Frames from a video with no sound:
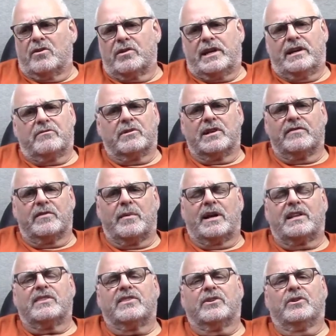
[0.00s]
getting rid of
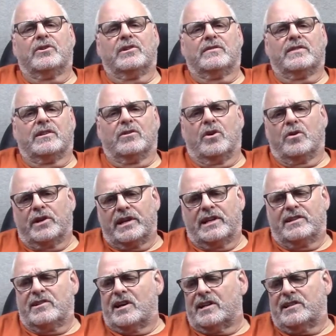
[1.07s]
about 1/3 of the loading
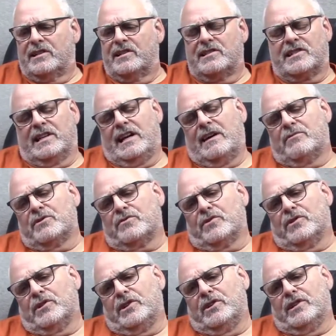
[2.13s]
inductance, and that was
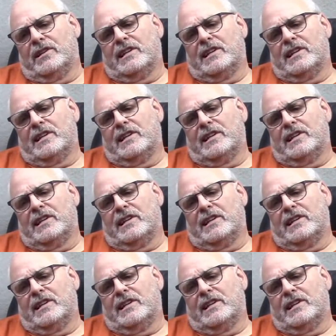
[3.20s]
really good.